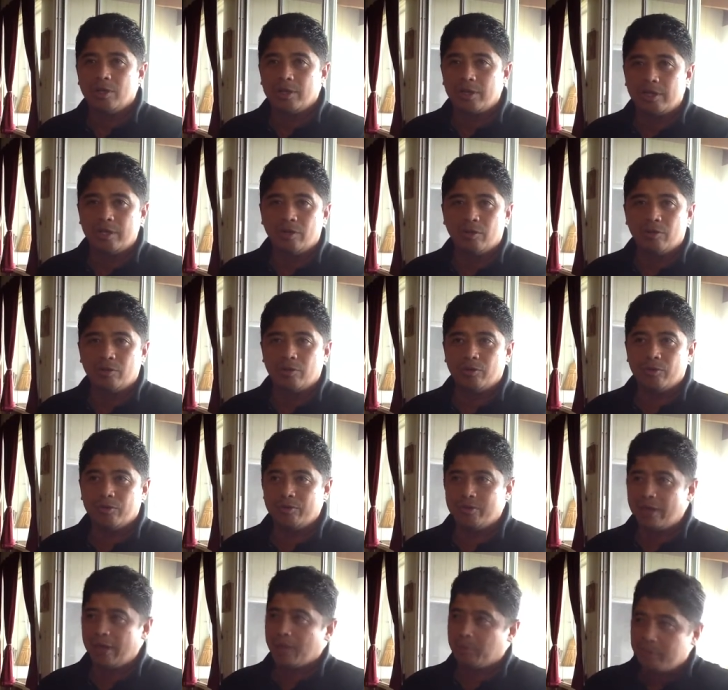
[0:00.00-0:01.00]
you know
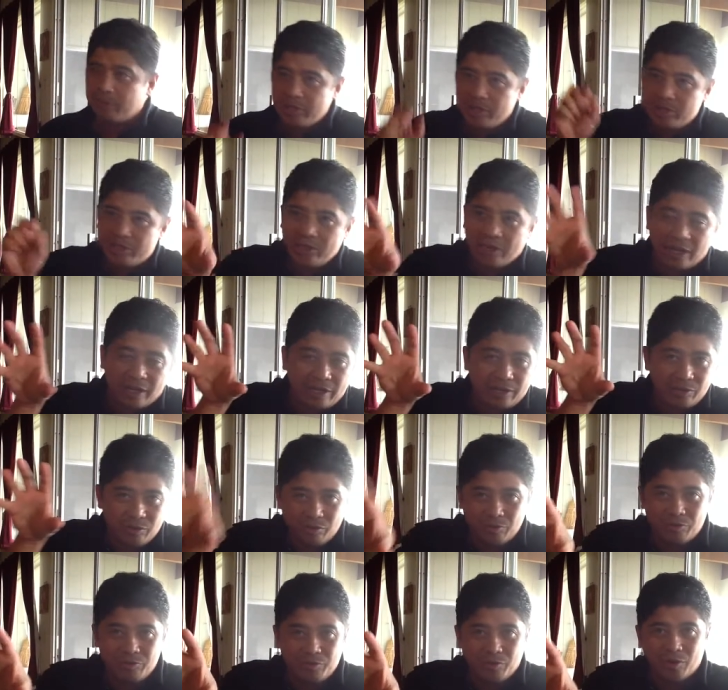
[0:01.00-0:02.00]
they appreciate
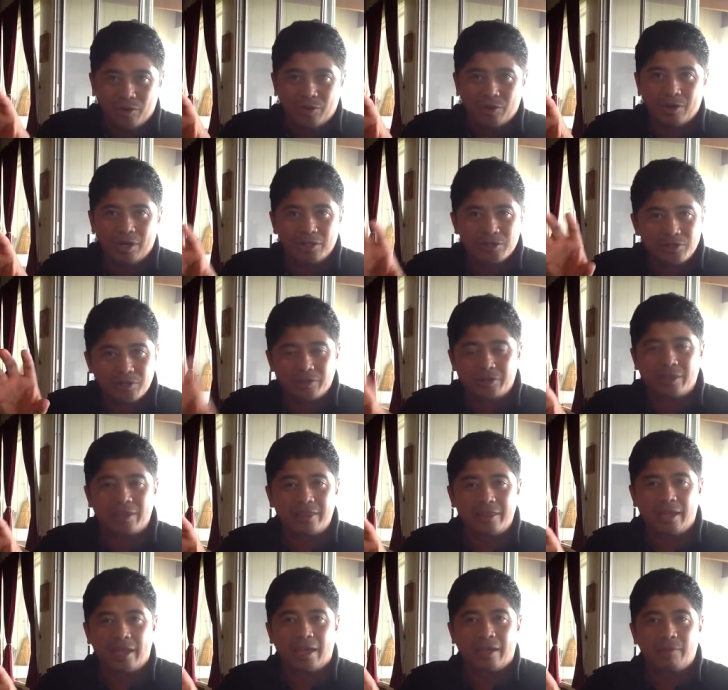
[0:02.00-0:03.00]
you for a yeah. certain
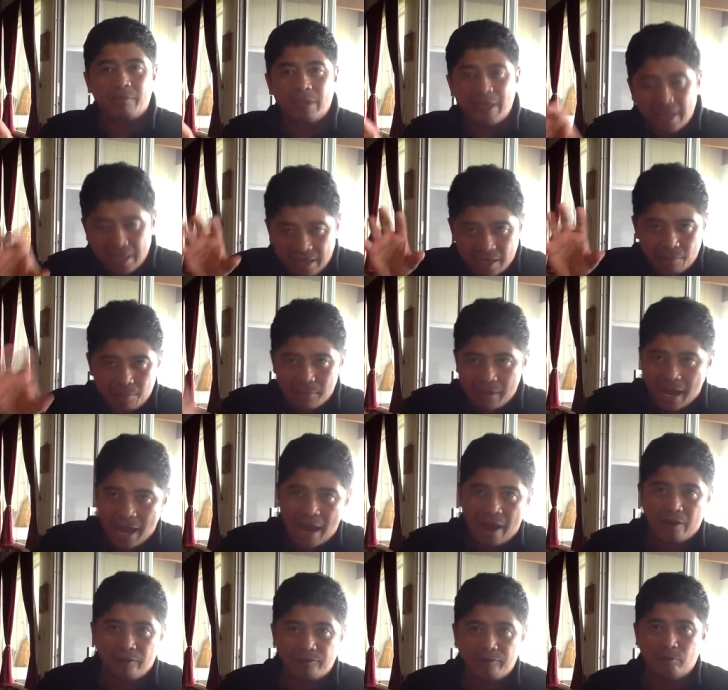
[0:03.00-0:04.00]
thing, making them
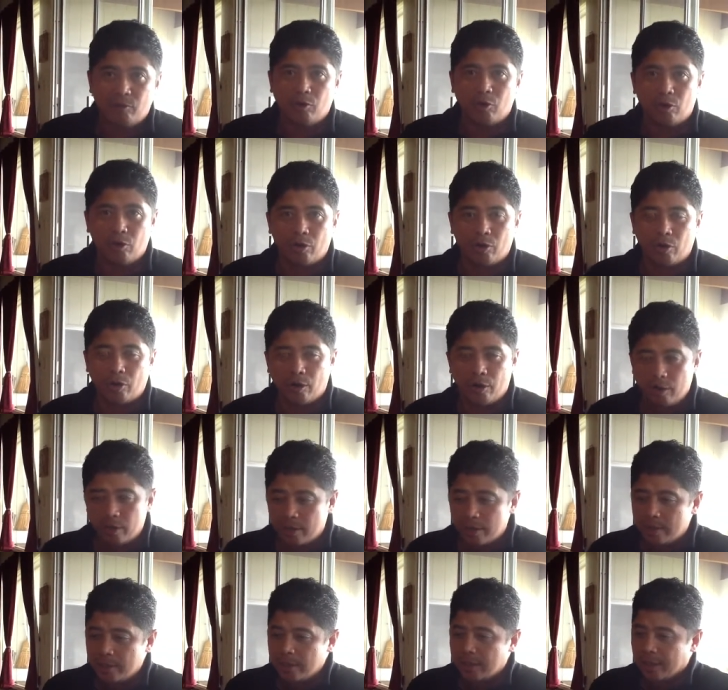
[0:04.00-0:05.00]
laugh, yeah. or
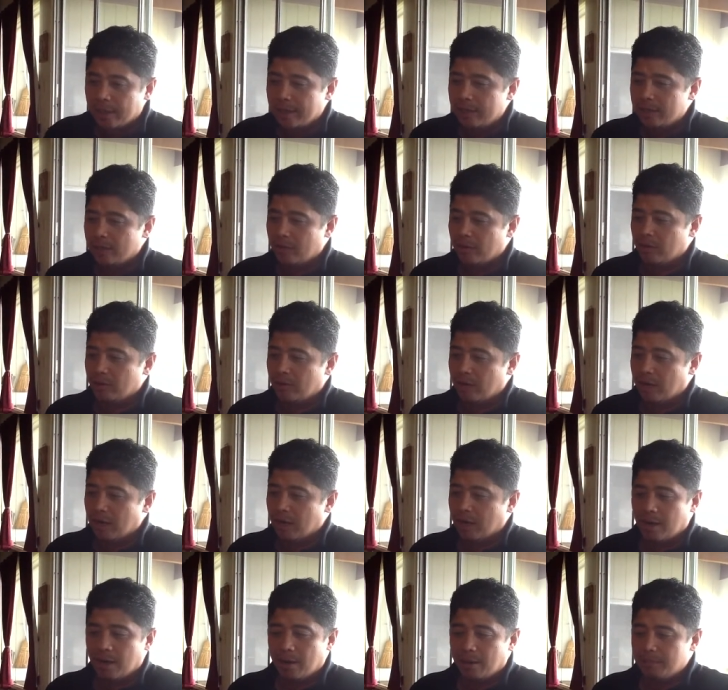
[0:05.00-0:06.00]
you know
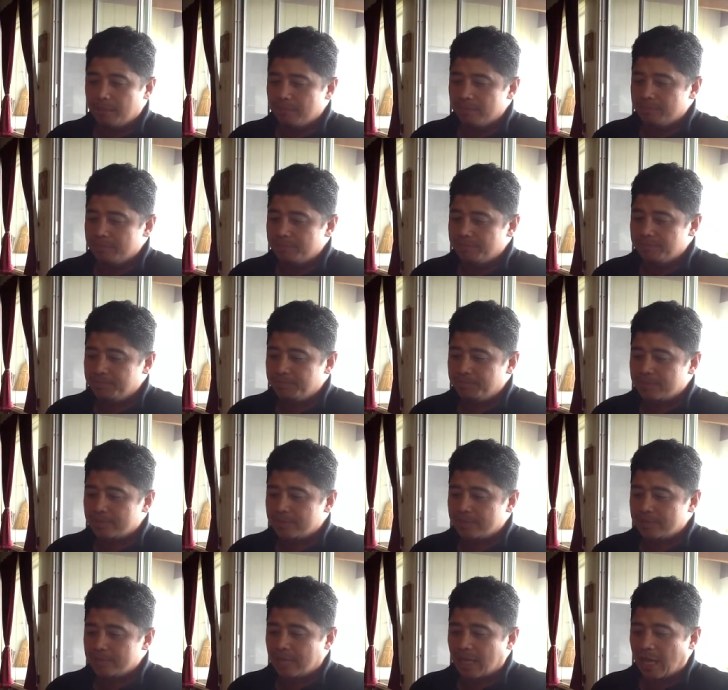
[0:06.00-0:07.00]
um,
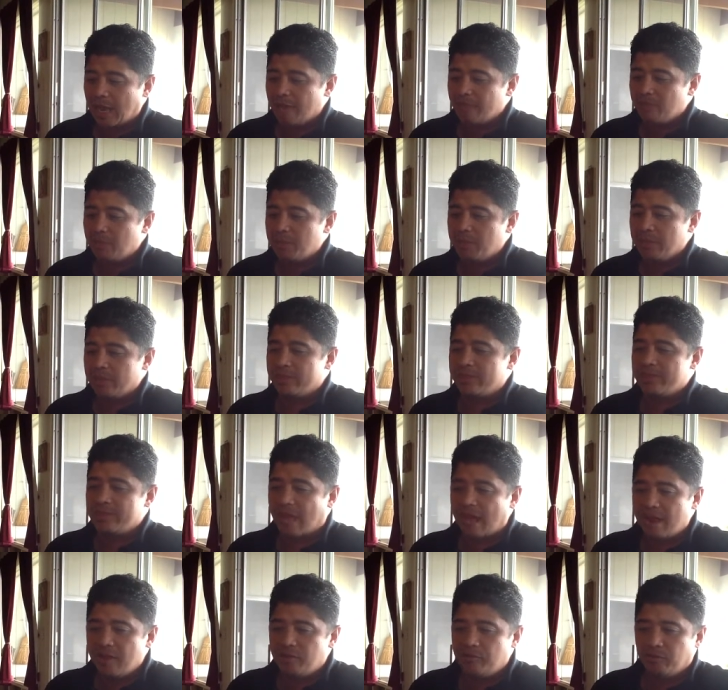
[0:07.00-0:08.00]
I haven't been
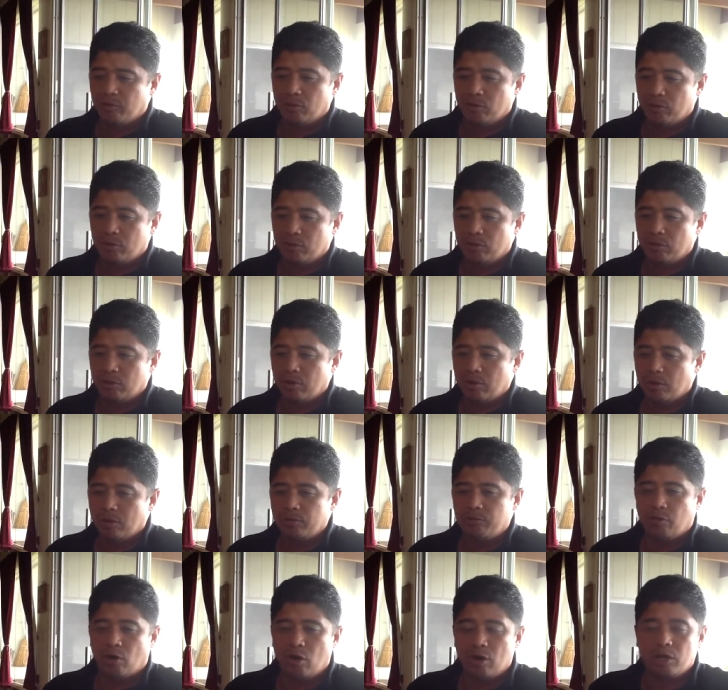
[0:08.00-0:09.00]
thankful
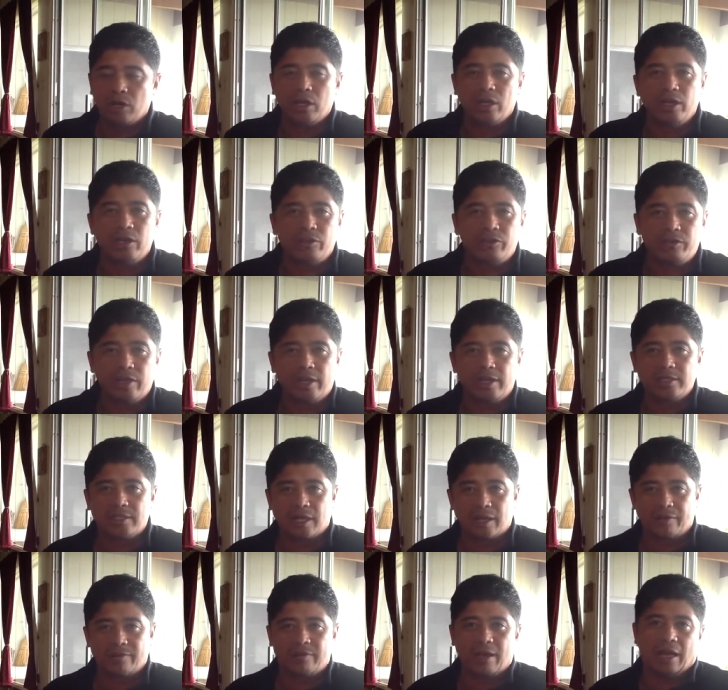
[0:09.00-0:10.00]
for all the little things
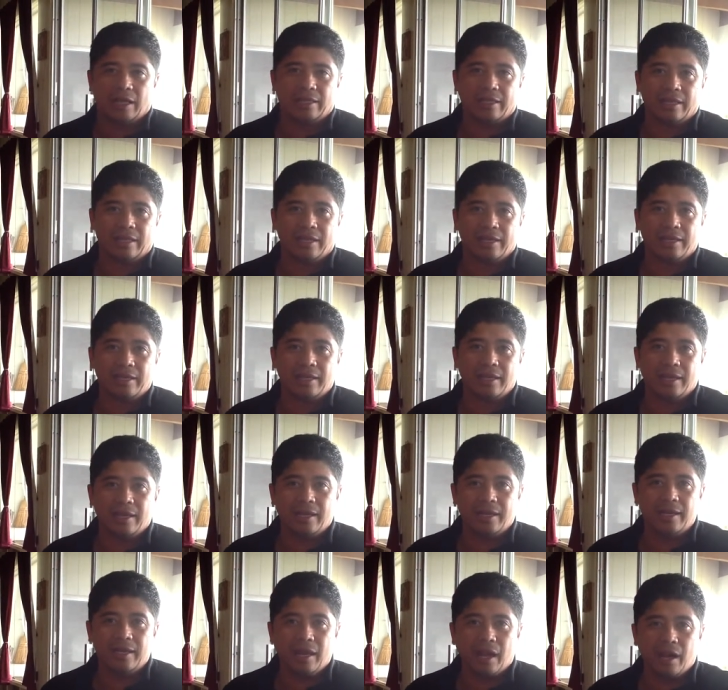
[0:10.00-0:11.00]
that I've gotten.
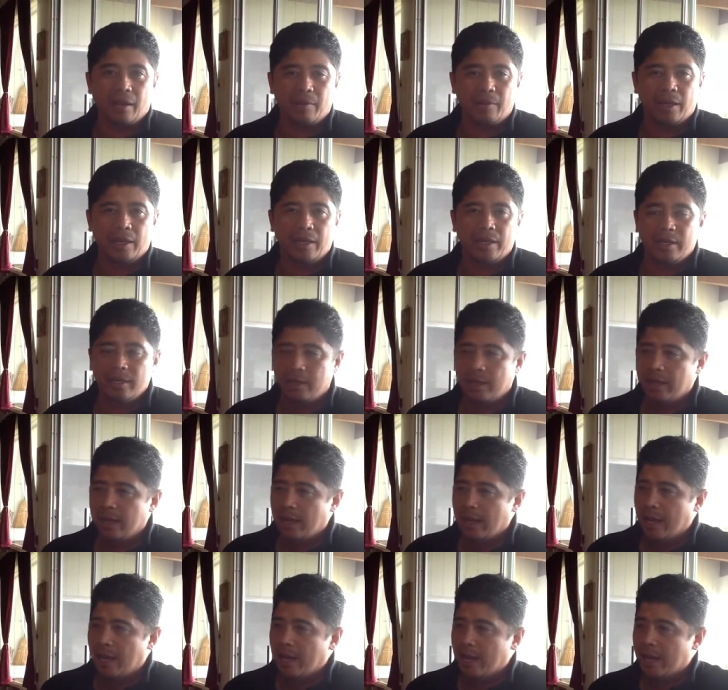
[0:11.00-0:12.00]
You know what I mean?
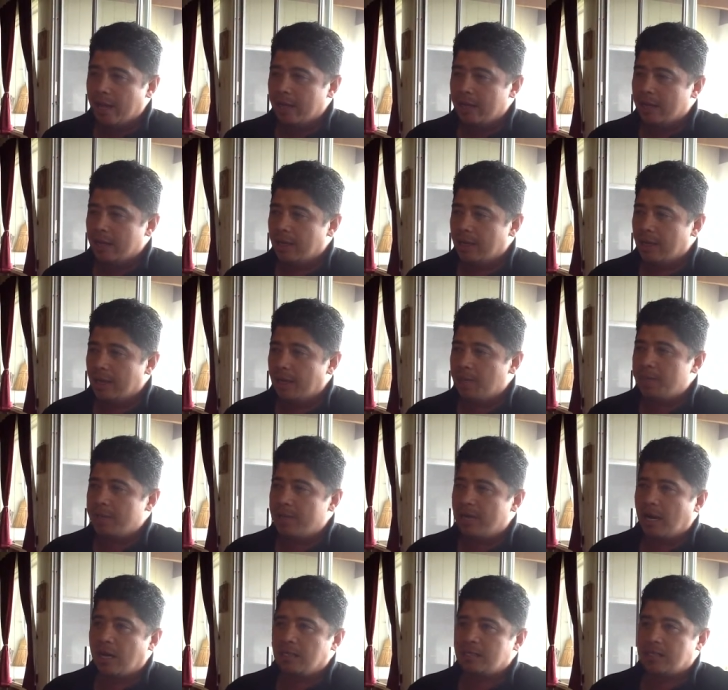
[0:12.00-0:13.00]
And, and
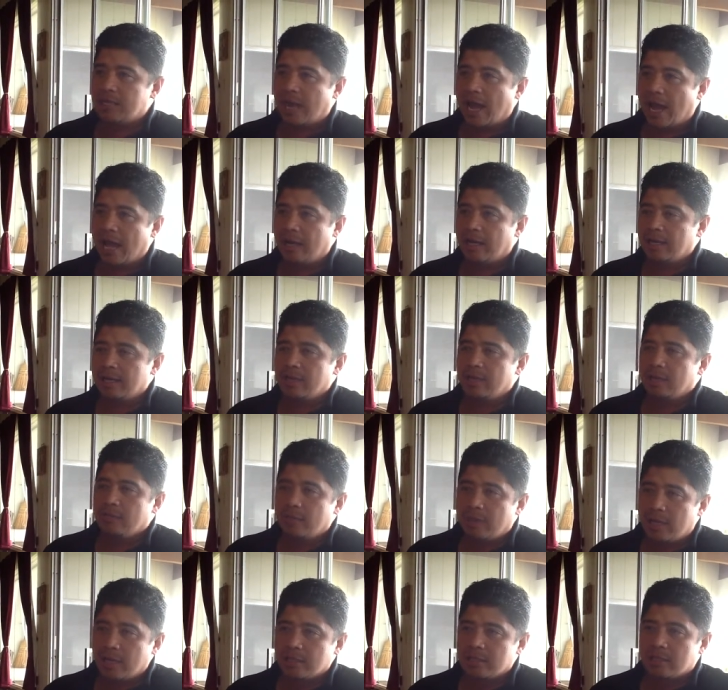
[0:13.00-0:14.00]
because of that,
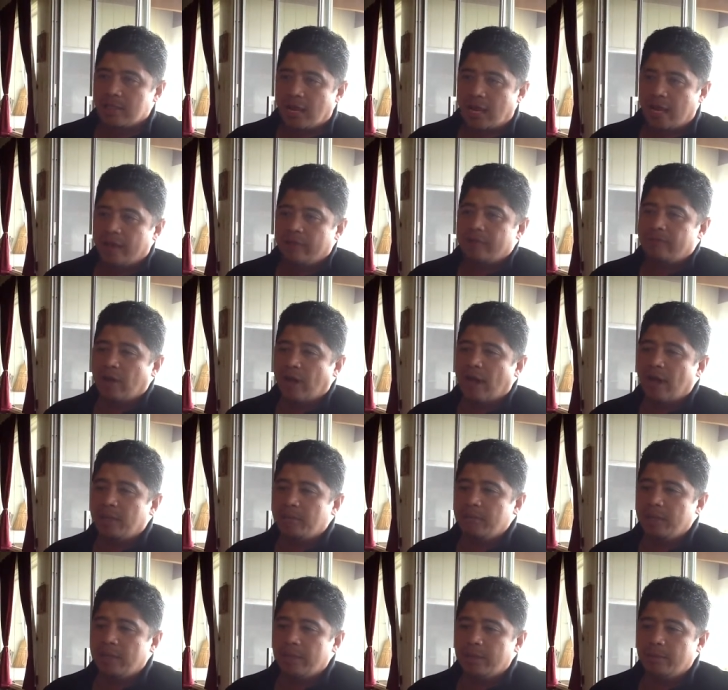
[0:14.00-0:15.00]
because of that, it
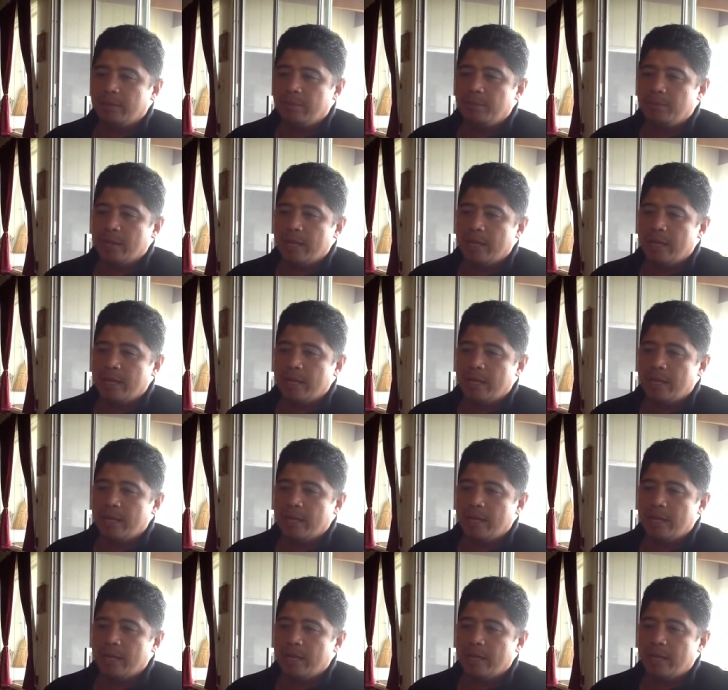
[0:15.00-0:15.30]
helped me